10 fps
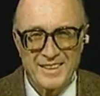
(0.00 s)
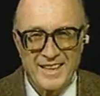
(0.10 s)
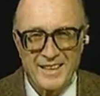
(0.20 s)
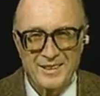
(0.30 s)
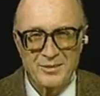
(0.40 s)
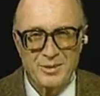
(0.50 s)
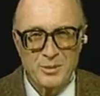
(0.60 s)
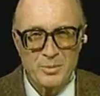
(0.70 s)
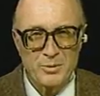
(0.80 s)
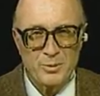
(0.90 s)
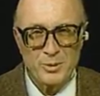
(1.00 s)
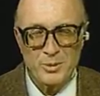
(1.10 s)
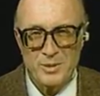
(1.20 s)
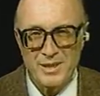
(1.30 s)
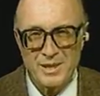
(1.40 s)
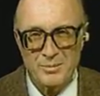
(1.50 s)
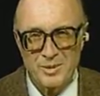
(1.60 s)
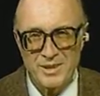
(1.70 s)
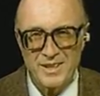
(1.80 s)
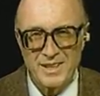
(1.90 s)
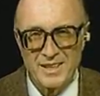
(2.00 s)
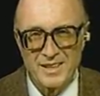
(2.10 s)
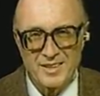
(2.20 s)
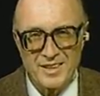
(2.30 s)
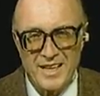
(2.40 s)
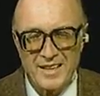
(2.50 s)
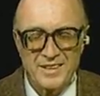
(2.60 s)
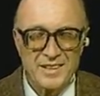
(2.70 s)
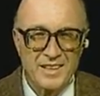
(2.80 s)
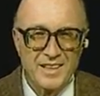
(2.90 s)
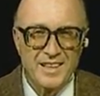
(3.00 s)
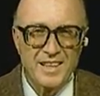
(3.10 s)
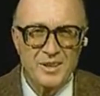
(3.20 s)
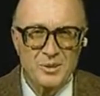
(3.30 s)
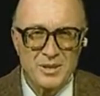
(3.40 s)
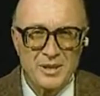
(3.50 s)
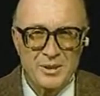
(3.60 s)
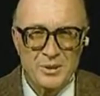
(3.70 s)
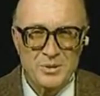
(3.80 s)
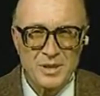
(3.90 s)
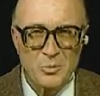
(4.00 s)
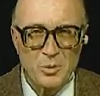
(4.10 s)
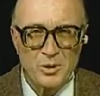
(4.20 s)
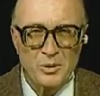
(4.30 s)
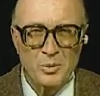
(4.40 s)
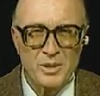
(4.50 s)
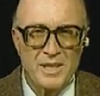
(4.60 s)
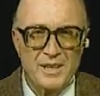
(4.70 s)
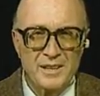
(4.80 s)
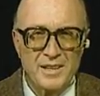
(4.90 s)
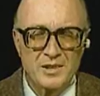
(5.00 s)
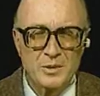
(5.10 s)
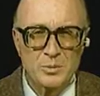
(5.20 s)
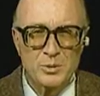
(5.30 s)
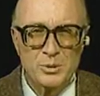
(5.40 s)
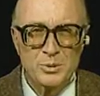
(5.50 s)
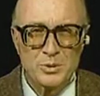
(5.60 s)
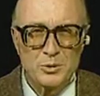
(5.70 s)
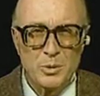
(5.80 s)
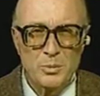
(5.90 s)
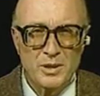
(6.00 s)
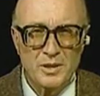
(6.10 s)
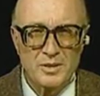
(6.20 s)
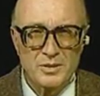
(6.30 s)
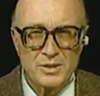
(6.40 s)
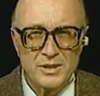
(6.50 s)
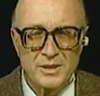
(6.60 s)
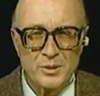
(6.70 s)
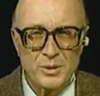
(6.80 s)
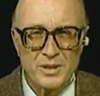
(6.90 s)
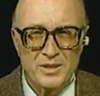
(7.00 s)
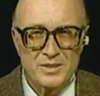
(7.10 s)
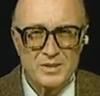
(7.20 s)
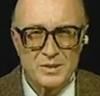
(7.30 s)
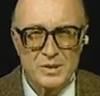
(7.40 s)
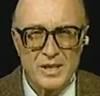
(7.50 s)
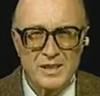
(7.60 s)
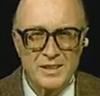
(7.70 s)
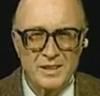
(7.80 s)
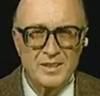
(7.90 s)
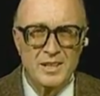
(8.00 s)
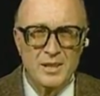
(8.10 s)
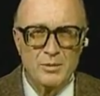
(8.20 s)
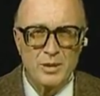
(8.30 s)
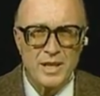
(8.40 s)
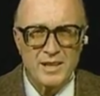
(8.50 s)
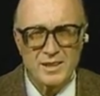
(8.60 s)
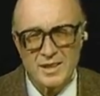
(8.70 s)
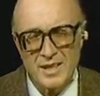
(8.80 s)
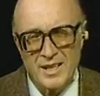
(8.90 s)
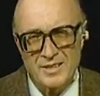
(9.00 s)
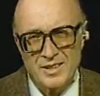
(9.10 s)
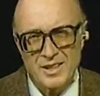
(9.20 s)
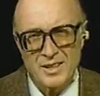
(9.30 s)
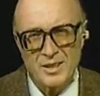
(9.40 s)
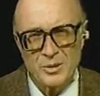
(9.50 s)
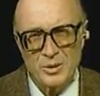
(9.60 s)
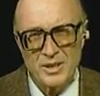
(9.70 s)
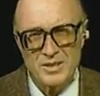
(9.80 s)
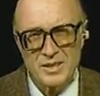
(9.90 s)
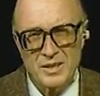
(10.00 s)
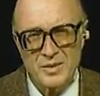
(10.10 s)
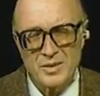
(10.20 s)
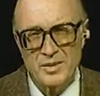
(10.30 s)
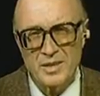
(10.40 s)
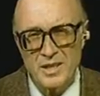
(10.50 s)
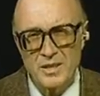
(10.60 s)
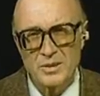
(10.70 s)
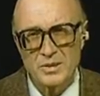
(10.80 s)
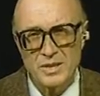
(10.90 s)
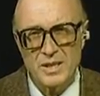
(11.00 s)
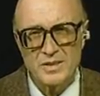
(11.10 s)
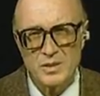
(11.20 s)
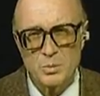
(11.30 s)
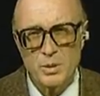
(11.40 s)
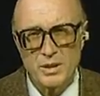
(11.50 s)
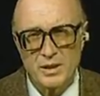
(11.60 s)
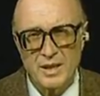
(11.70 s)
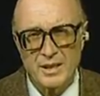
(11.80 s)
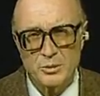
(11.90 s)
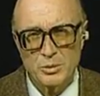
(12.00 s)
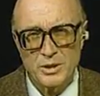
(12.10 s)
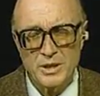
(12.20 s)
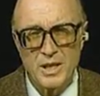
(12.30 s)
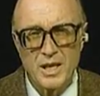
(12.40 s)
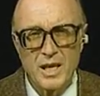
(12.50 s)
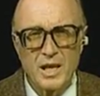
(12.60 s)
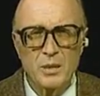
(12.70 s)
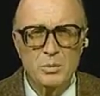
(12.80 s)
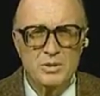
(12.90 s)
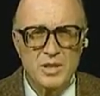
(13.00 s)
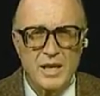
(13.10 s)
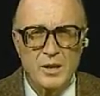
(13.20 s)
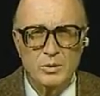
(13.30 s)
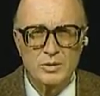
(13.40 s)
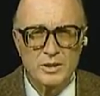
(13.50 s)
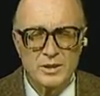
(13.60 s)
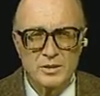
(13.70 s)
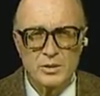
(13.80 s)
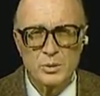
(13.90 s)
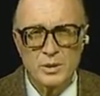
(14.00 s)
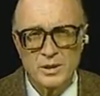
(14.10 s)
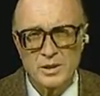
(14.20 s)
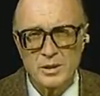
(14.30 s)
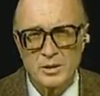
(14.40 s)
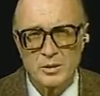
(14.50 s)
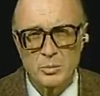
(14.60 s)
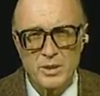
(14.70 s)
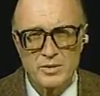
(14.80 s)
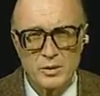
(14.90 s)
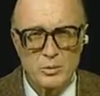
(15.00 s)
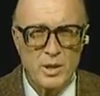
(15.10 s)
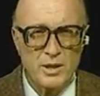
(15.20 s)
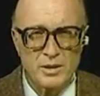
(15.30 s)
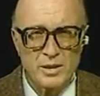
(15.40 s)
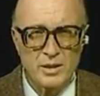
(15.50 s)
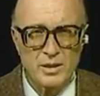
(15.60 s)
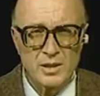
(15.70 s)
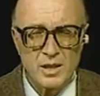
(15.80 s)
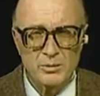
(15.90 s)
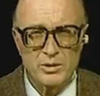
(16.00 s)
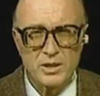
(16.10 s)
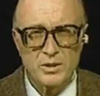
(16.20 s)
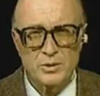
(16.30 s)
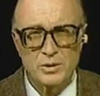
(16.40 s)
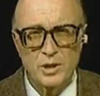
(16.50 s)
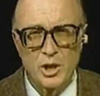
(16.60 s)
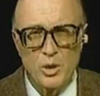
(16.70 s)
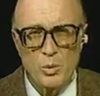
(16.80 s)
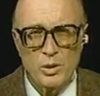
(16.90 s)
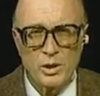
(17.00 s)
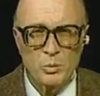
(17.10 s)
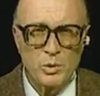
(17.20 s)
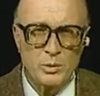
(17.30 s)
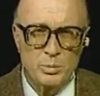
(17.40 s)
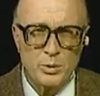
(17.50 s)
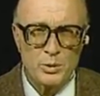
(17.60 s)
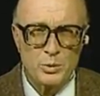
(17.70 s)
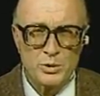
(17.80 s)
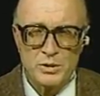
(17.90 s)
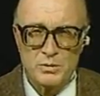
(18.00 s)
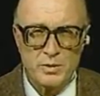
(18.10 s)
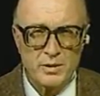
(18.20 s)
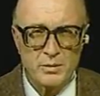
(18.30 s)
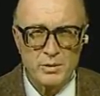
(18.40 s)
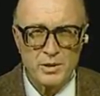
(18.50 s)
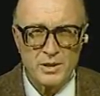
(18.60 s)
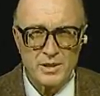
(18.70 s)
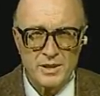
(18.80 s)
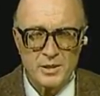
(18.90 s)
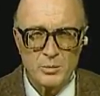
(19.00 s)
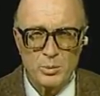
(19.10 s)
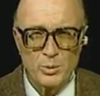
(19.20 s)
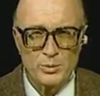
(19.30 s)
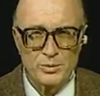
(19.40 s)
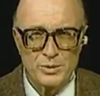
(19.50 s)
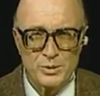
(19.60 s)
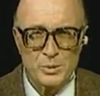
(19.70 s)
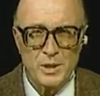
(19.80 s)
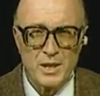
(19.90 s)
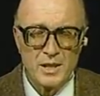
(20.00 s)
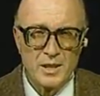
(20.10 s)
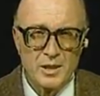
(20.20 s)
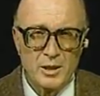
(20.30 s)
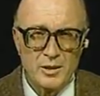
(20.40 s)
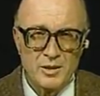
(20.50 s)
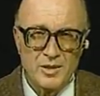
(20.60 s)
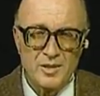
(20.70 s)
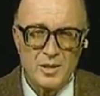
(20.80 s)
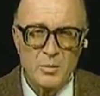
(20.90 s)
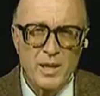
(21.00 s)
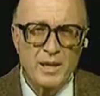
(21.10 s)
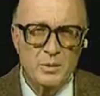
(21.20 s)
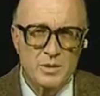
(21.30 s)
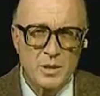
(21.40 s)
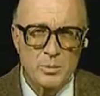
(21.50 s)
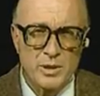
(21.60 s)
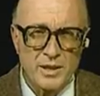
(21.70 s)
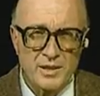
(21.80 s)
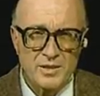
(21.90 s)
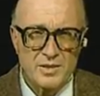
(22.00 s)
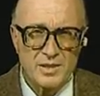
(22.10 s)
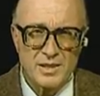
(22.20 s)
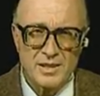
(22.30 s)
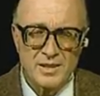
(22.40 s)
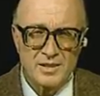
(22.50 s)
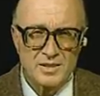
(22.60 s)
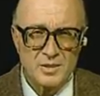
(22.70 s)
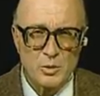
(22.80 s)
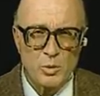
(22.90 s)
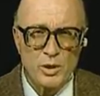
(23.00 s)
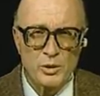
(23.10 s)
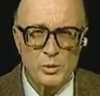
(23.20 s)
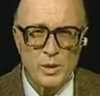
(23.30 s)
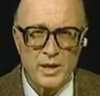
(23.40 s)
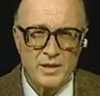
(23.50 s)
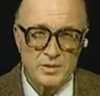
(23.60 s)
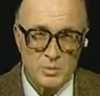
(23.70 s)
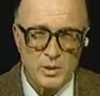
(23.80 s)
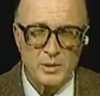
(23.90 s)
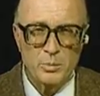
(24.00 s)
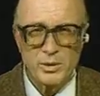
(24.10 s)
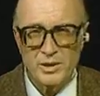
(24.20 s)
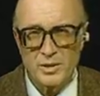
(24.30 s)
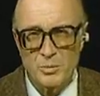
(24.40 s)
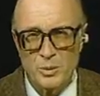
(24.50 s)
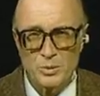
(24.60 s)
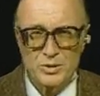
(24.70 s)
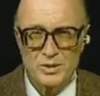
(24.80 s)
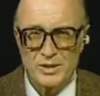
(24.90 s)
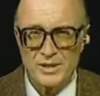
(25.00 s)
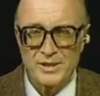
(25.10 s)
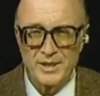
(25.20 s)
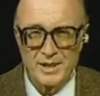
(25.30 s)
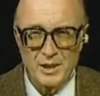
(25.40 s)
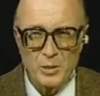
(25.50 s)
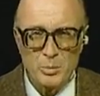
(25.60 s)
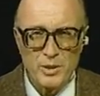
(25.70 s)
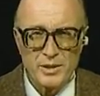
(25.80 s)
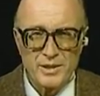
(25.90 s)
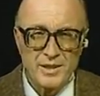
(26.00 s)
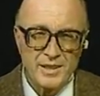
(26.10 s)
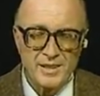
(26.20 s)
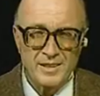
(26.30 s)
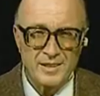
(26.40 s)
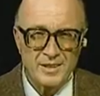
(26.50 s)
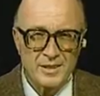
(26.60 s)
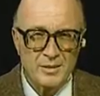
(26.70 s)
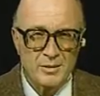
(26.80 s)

activity before he became the candidate. He knows how to use that one-on-one. He got accustomed to screaming at audiences and yelling and forgetting that he has an audience out there that hears as he's speaking naturally. He was out doing President Reagan in the conversational one-on-one approach, which is very, very important to do. The man he was up against is one who has, in my opinion, the most appealing and